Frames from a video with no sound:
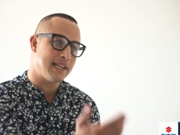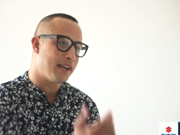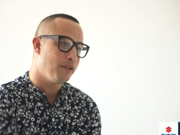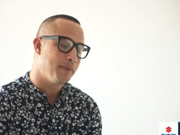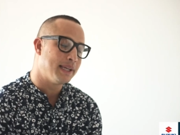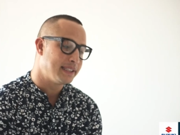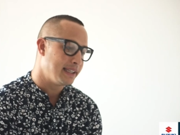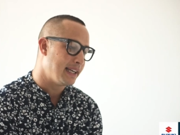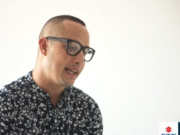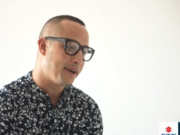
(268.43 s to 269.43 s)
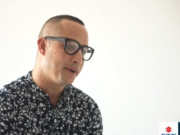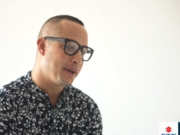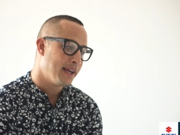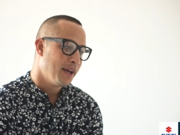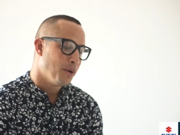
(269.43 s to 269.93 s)
like you mentioned, their
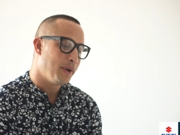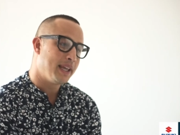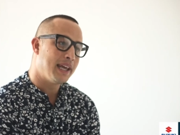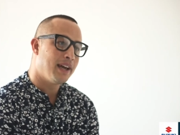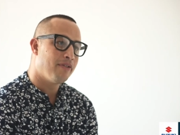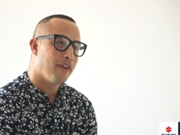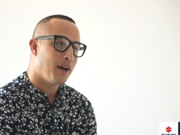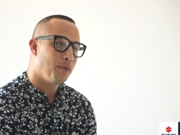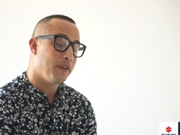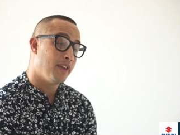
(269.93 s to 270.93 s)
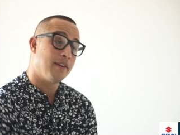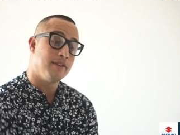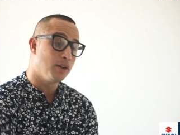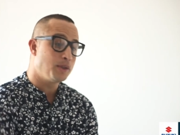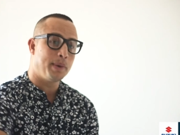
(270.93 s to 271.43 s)
record where they've uh, where they
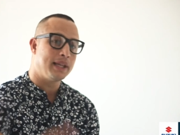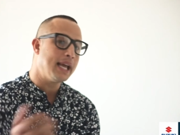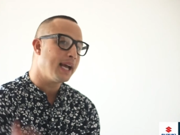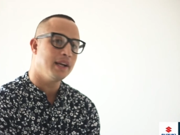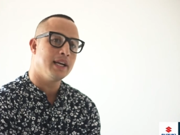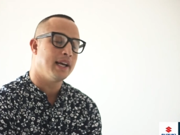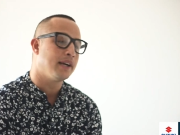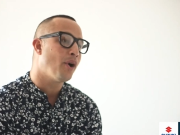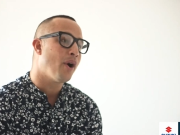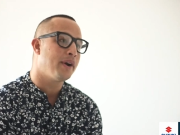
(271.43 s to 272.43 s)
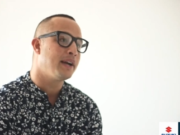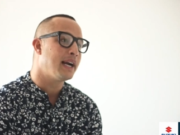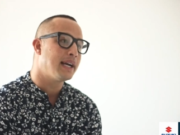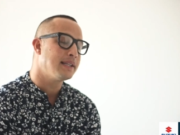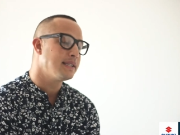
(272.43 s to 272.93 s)
look spectacular and gone on
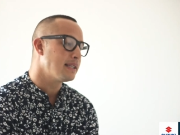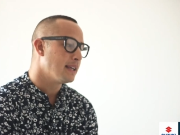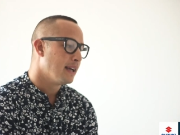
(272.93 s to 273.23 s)
runs.